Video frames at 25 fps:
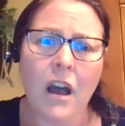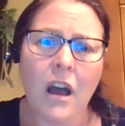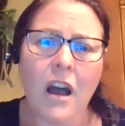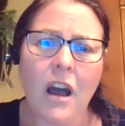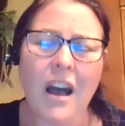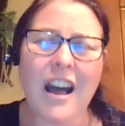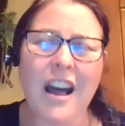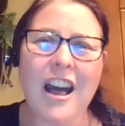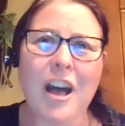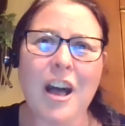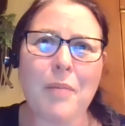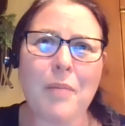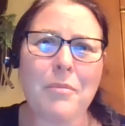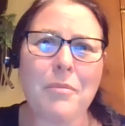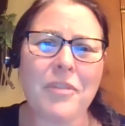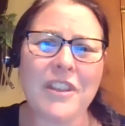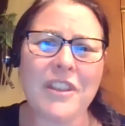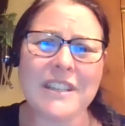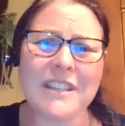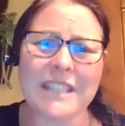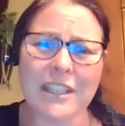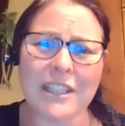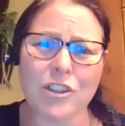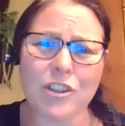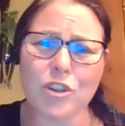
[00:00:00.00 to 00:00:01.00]
The
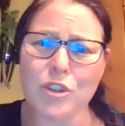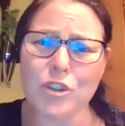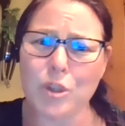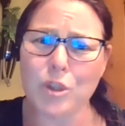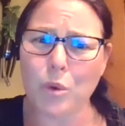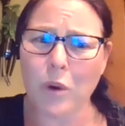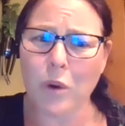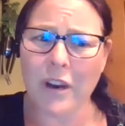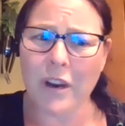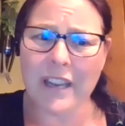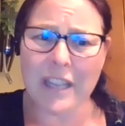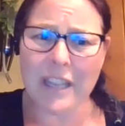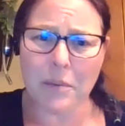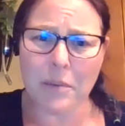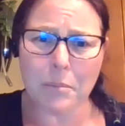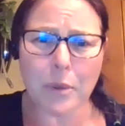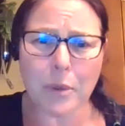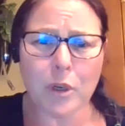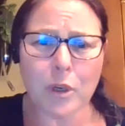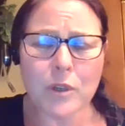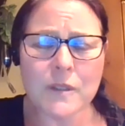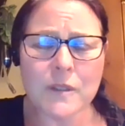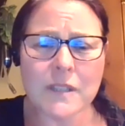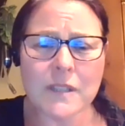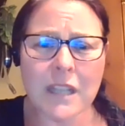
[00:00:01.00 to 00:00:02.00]
teachers who are in
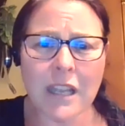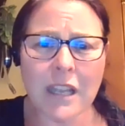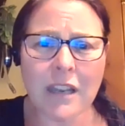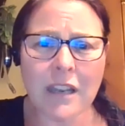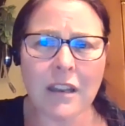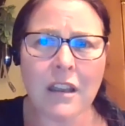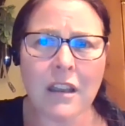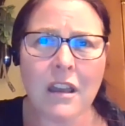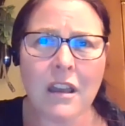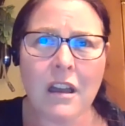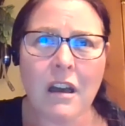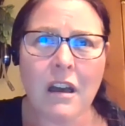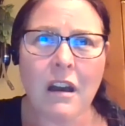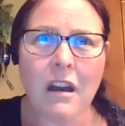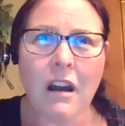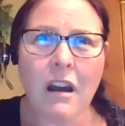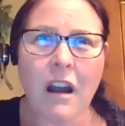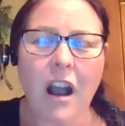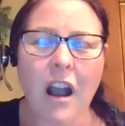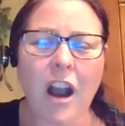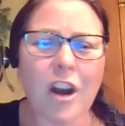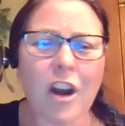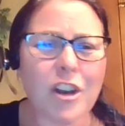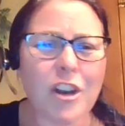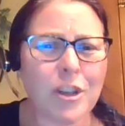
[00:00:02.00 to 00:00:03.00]
person
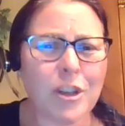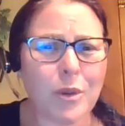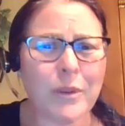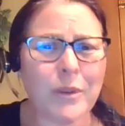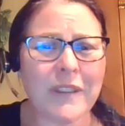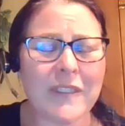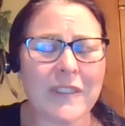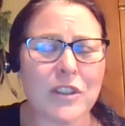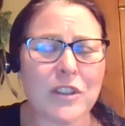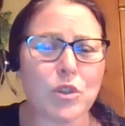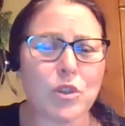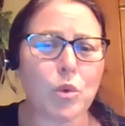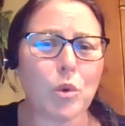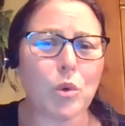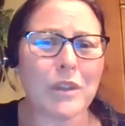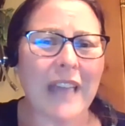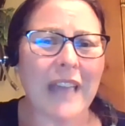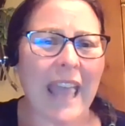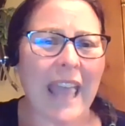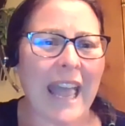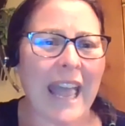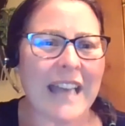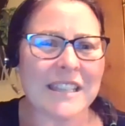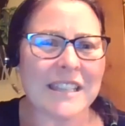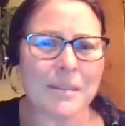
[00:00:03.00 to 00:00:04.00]
aren't using the tool
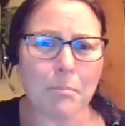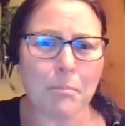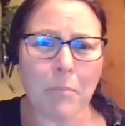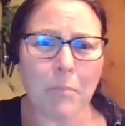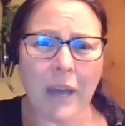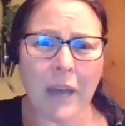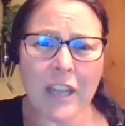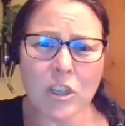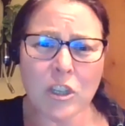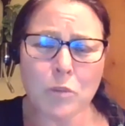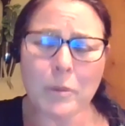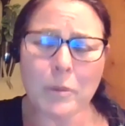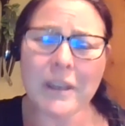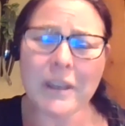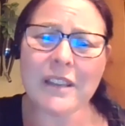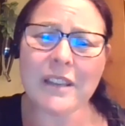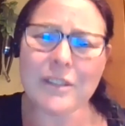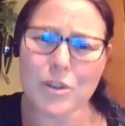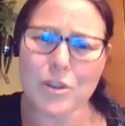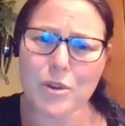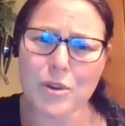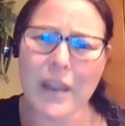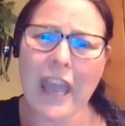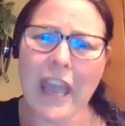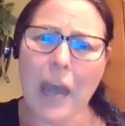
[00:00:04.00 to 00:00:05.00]
as much because
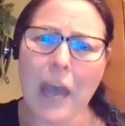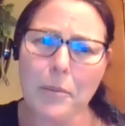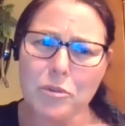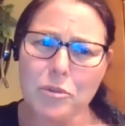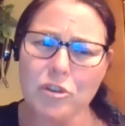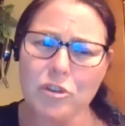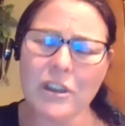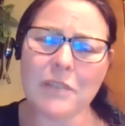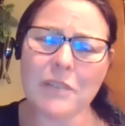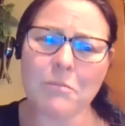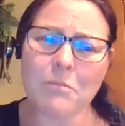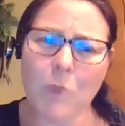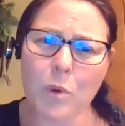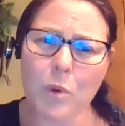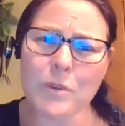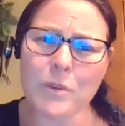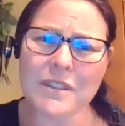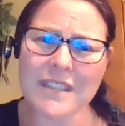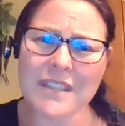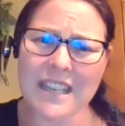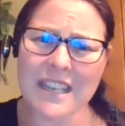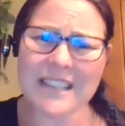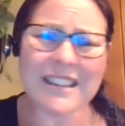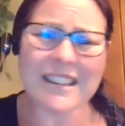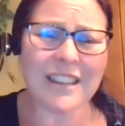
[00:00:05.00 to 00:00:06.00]
they're capturing most
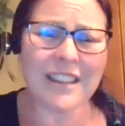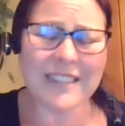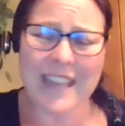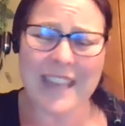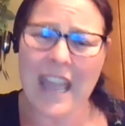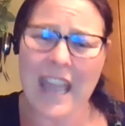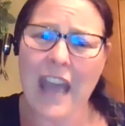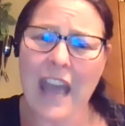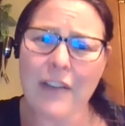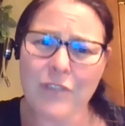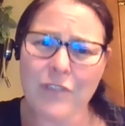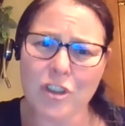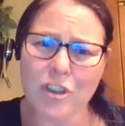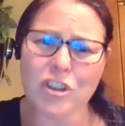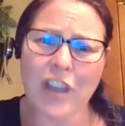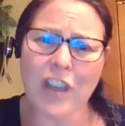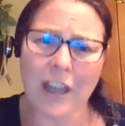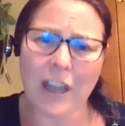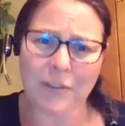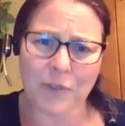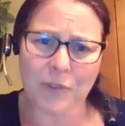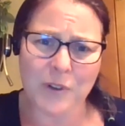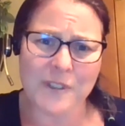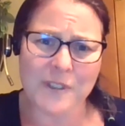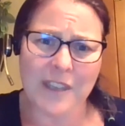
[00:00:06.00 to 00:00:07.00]
things because they have the
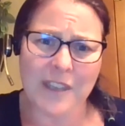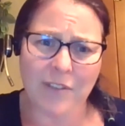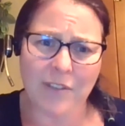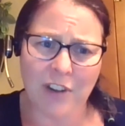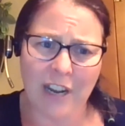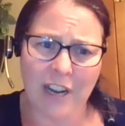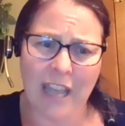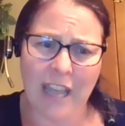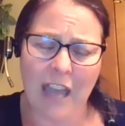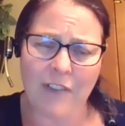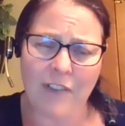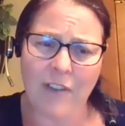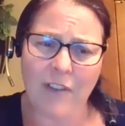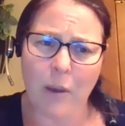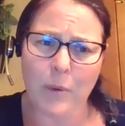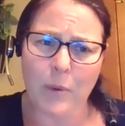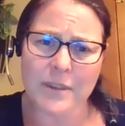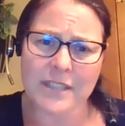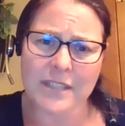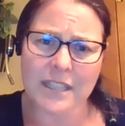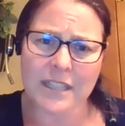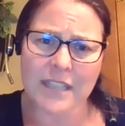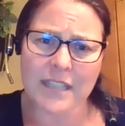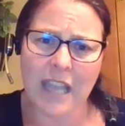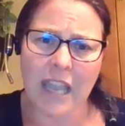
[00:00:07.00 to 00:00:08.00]
child for 7.5 hours
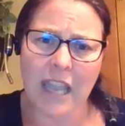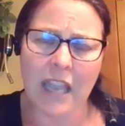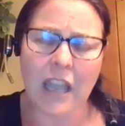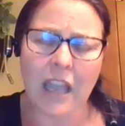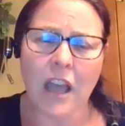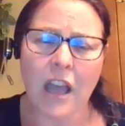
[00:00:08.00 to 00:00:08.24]
a day.